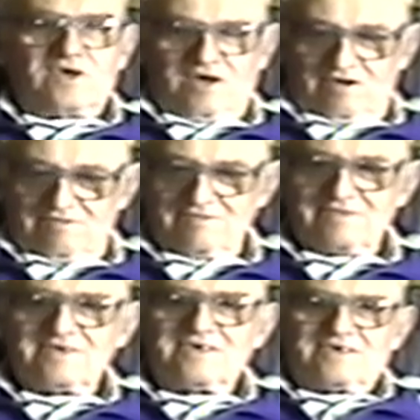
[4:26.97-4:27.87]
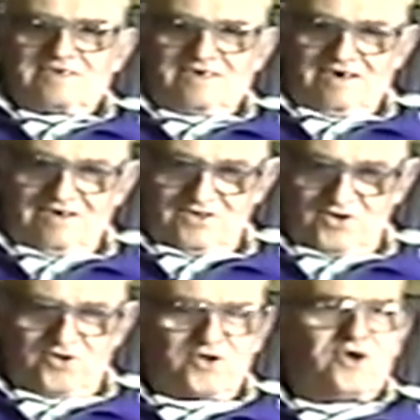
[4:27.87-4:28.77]
Yeah. Yeah, I
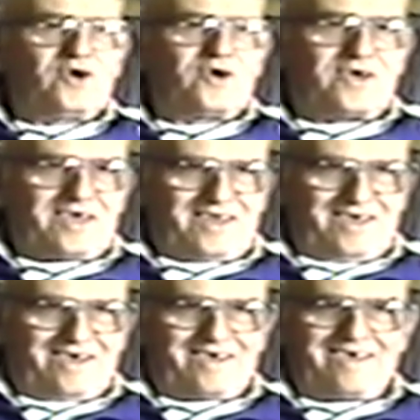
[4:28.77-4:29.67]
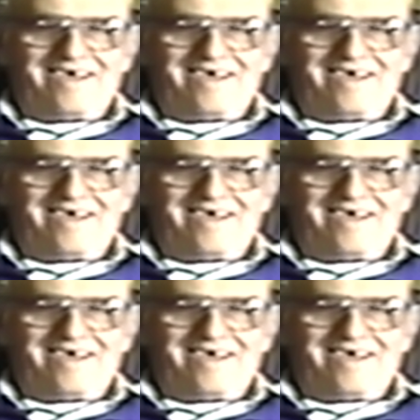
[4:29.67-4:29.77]
learned to cook in there.